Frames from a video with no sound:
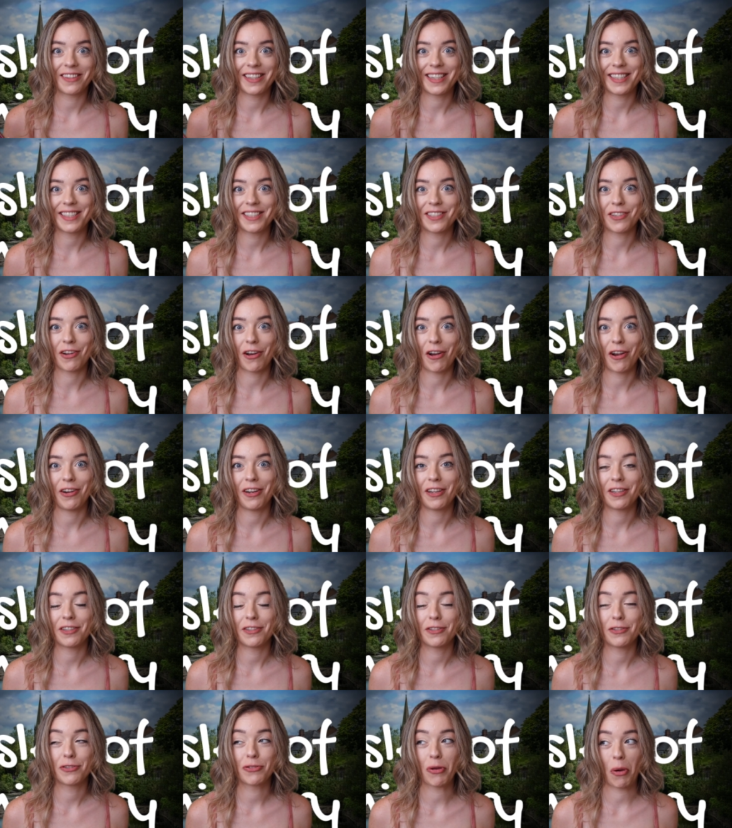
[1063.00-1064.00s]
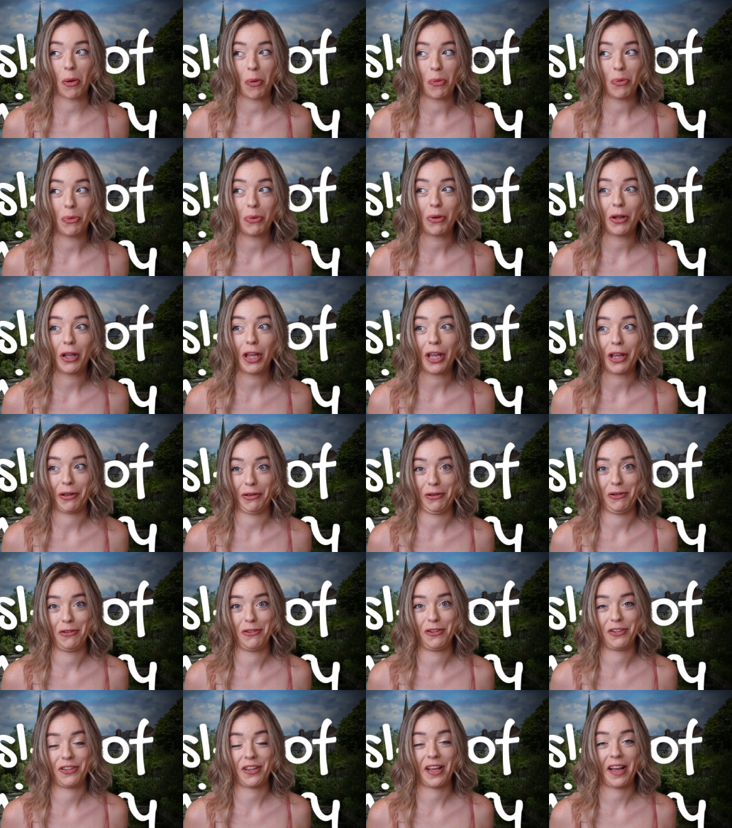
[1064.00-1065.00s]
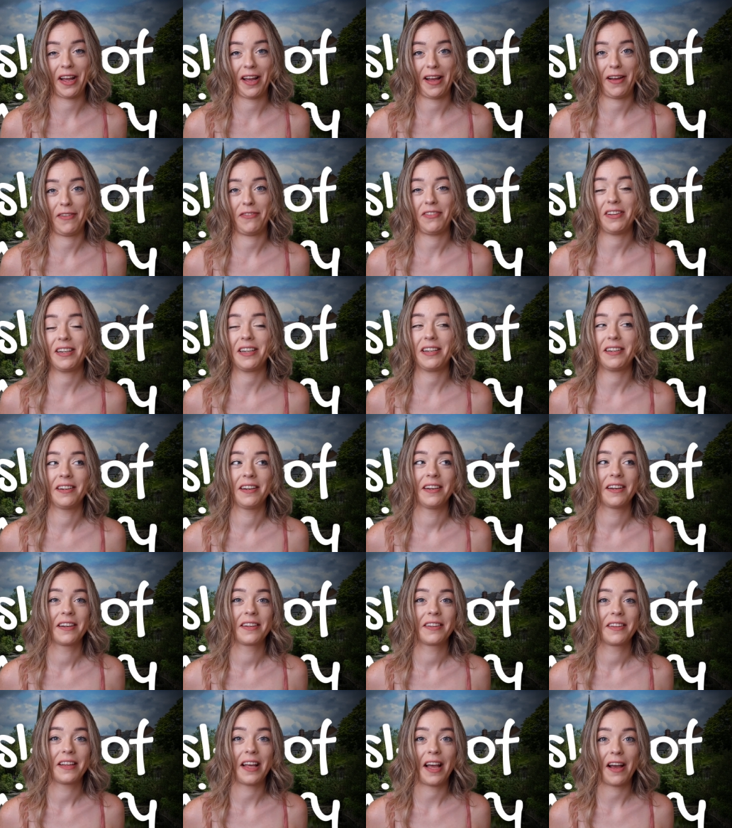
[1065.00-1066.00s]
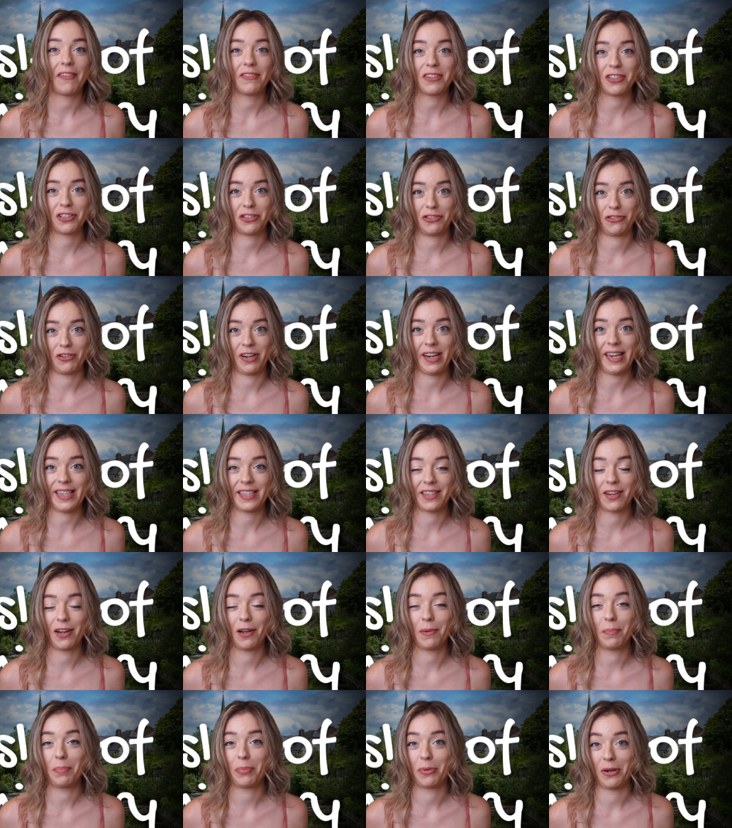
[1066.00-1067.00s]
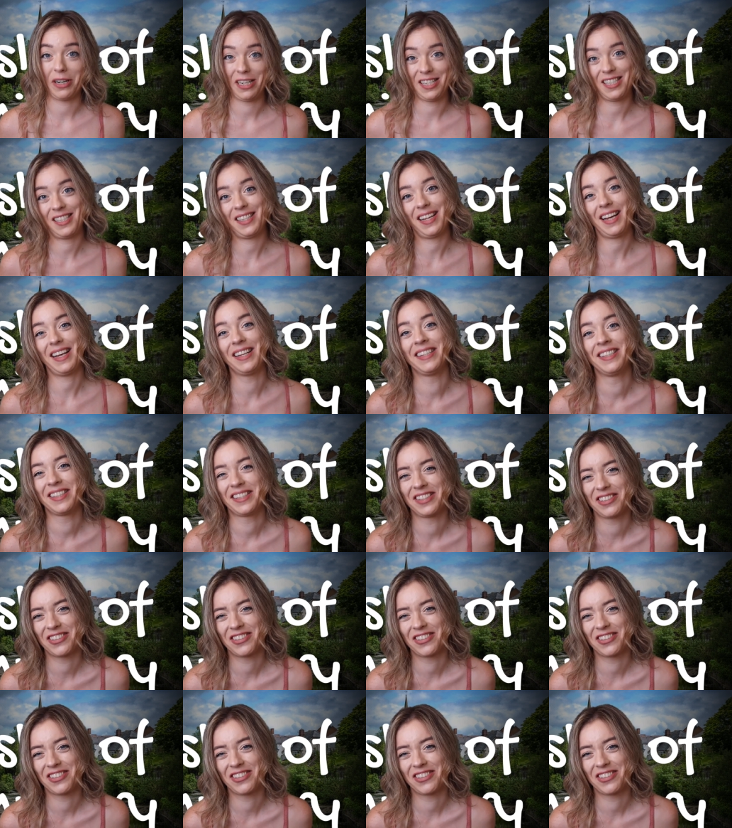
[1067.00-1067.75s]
this town is so cute. They have a they have a street called Princess